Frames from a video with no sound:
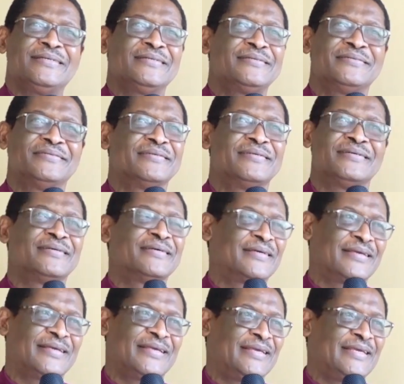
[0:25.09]
He made this
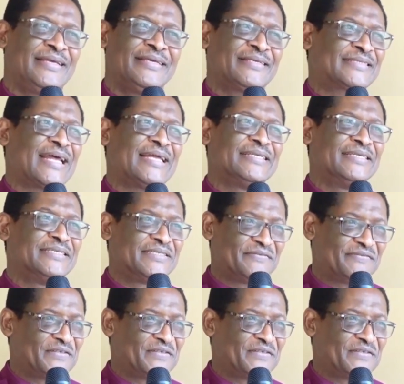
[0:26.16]
known in an interview with